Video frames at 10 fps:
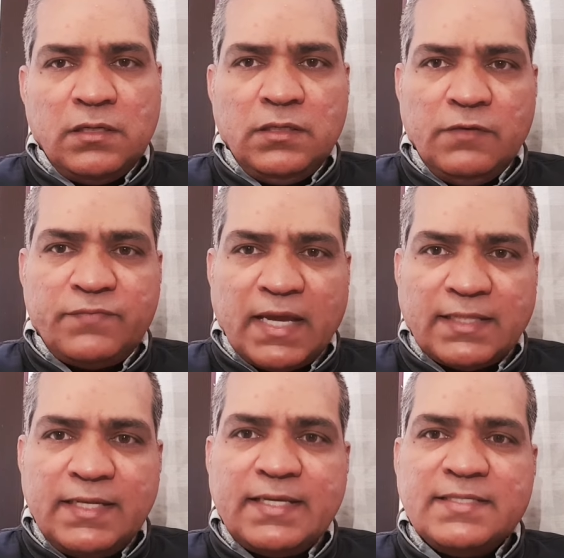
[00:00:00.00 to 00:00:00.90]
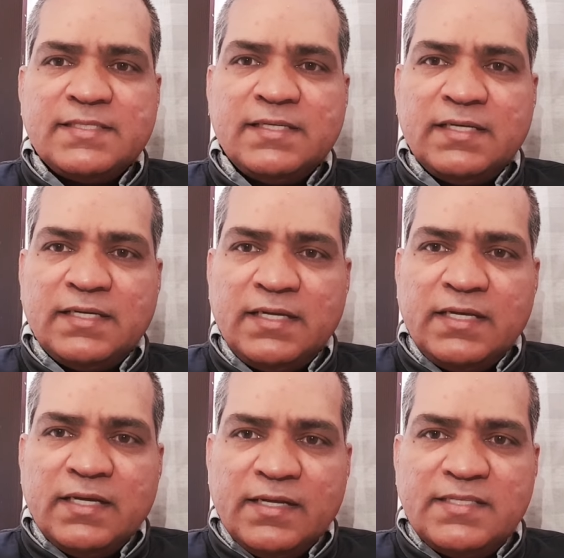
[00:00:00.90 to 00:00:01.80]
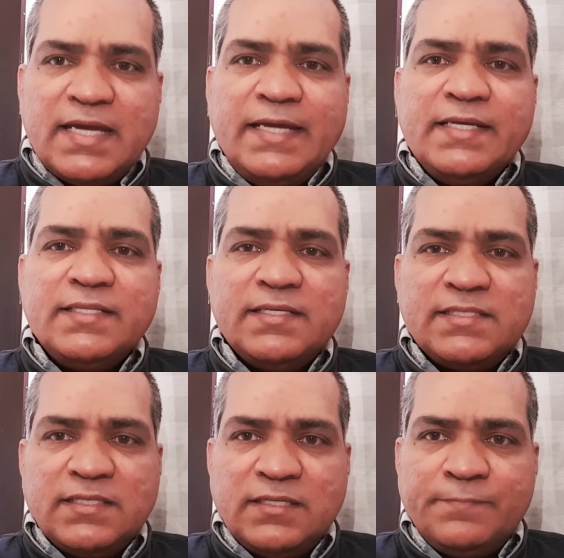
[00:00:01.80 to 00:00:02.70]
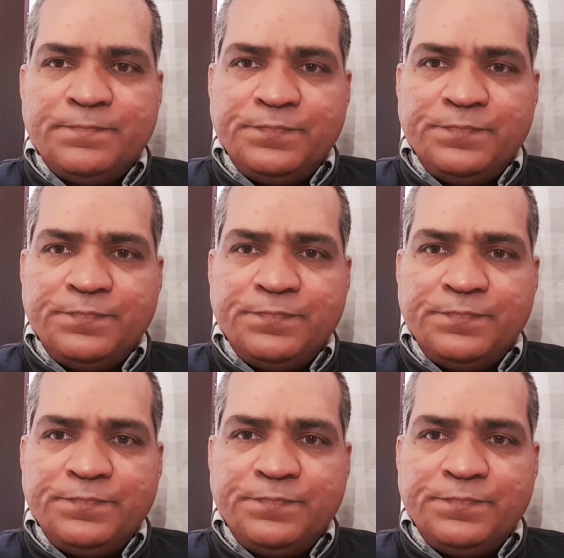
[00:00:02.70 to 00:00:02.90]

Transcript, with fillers: If Catholic is uh, reciting this uh,